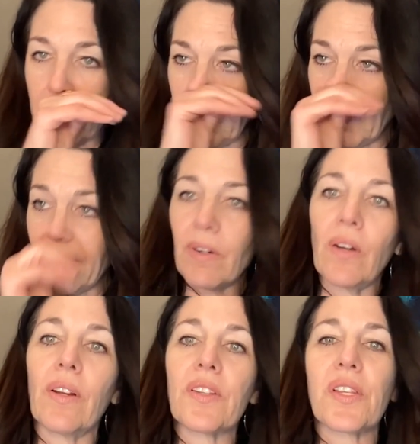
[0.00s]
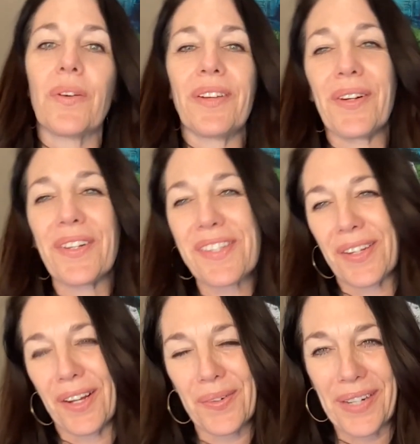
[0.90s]
So we wrote a
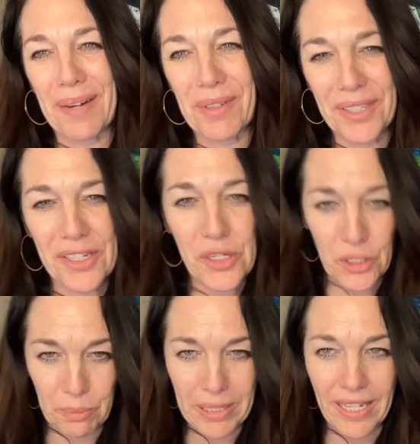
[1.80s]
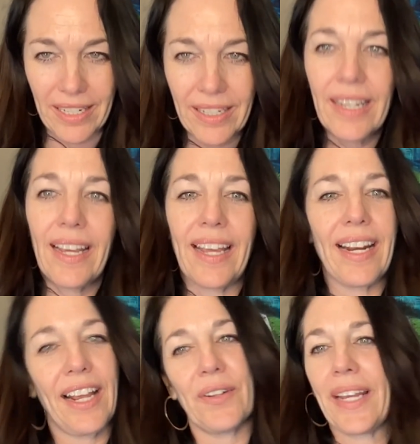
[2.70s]
song where I'm really stupid
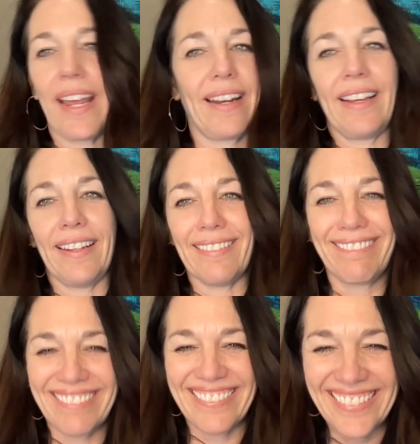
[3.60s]
and I don't get it.